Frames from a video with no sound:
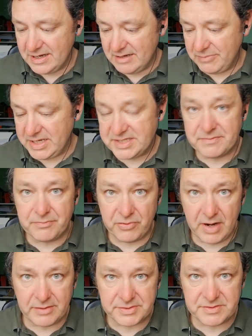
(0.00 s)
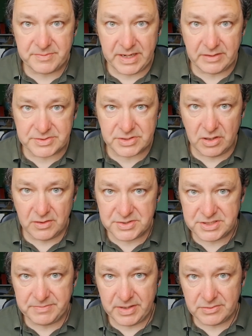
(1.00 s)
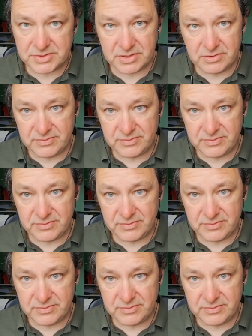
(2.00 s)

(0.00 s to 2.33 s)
pleased and proud to have been able to contribute to